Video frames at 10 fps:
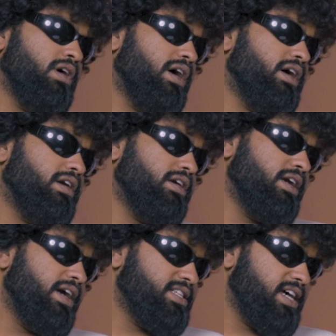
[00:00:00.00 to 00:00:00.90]
And
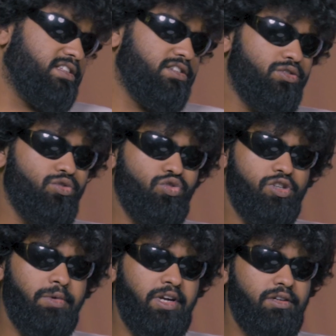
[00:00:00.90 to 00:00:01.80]
he has access to
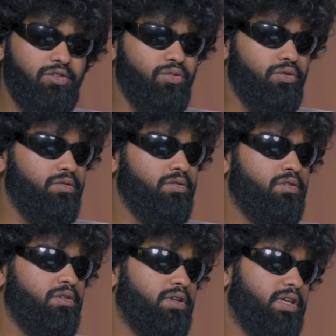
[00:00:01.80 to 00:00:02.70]
social media, so
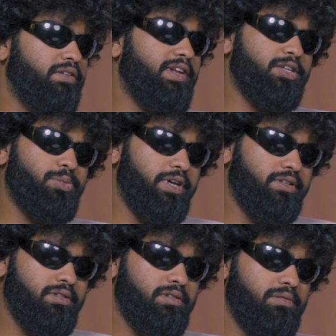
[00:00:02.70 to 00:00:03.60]
he will
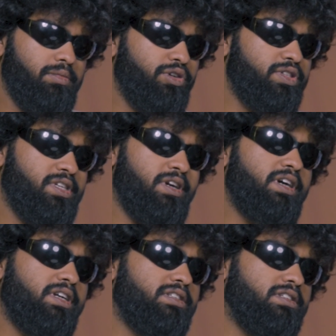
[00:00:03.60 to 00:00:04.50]
express because he's an
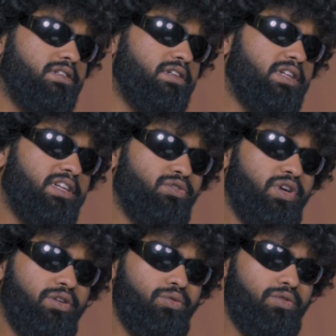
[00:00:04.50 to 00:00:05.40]
artist. He, that's what
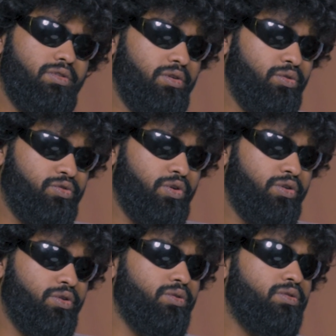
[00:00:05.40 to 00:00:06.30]
he know, knows what
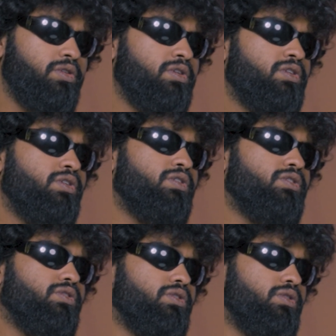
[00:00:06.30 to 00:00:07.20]
to do.
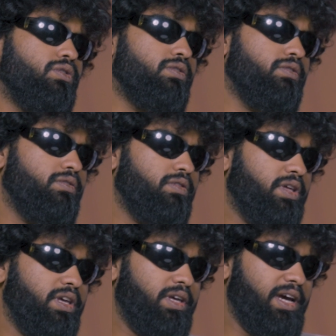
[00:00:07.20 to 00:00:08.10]
So
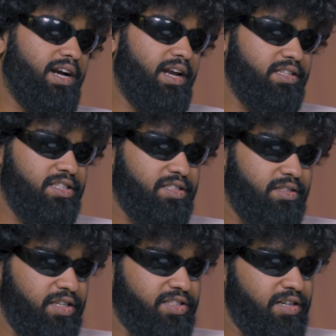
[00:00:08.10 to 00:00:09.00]
he had like just
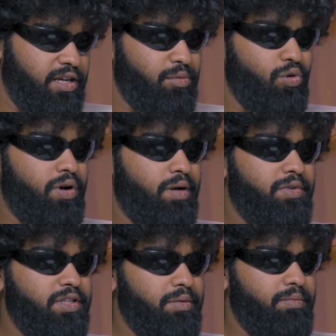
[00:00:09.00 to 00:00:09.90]
recently broken up
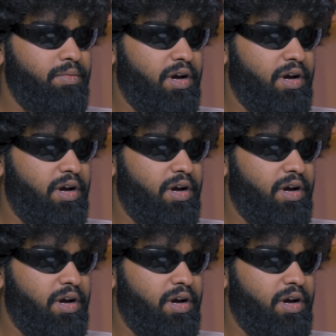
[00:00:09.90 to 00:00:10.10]
with Kim